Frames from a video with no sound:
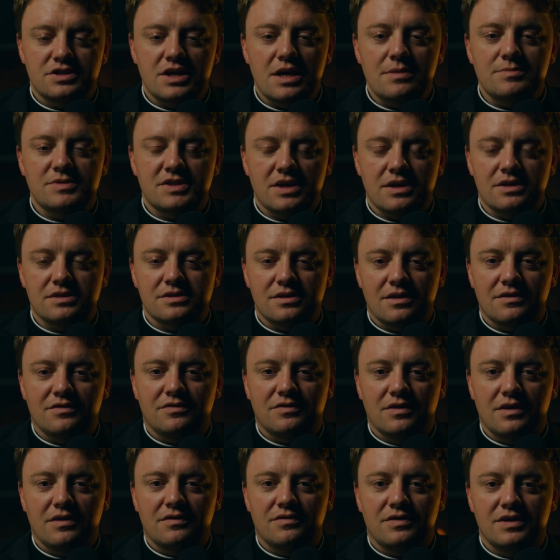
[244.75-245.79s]
James says,
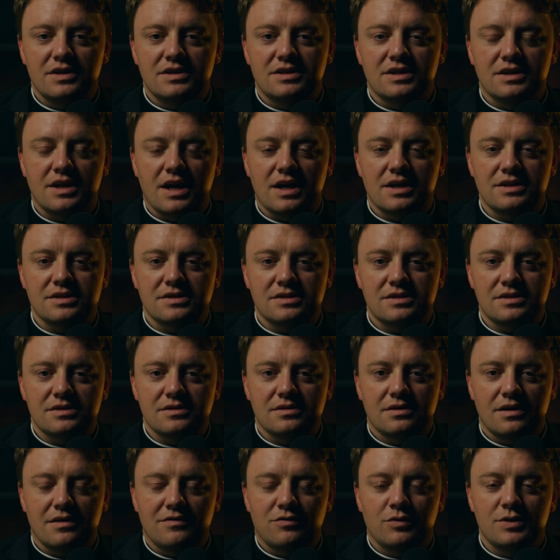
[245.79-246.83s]
if
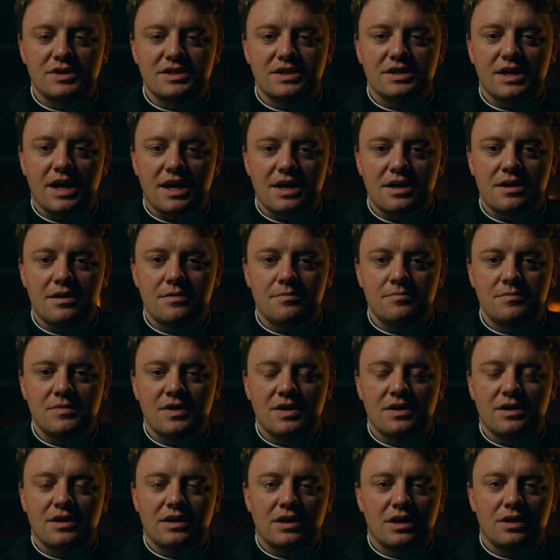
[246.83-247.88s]
we deny him,
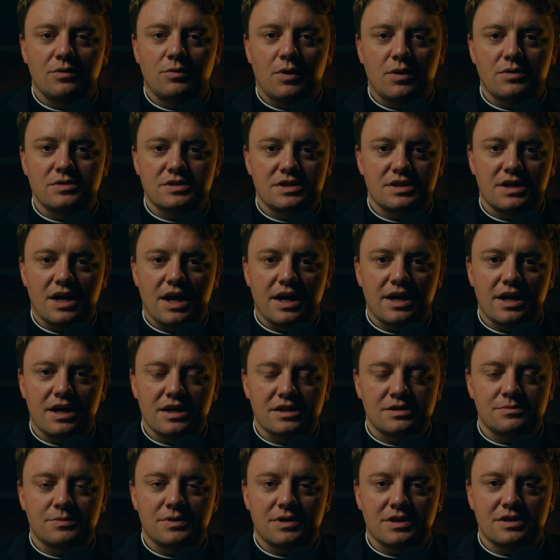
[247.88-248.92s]
he won't deny
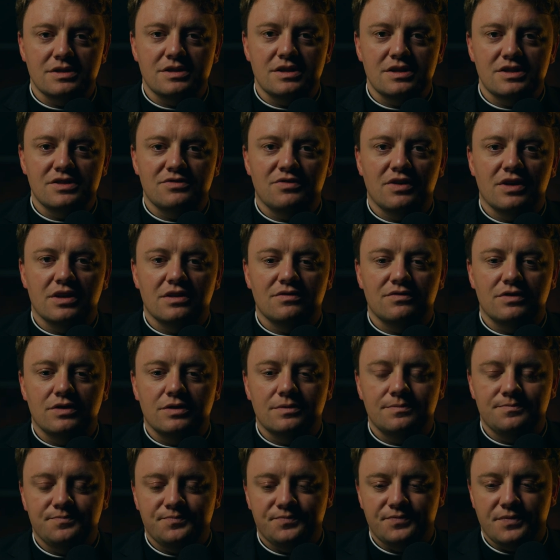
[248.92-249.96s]
us because he's
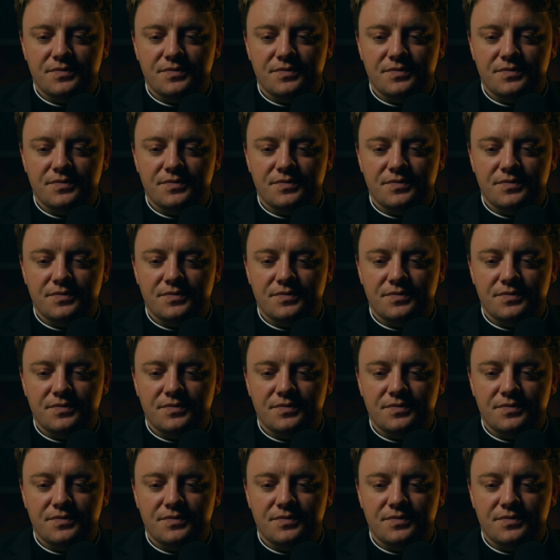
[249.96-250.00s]
faithful.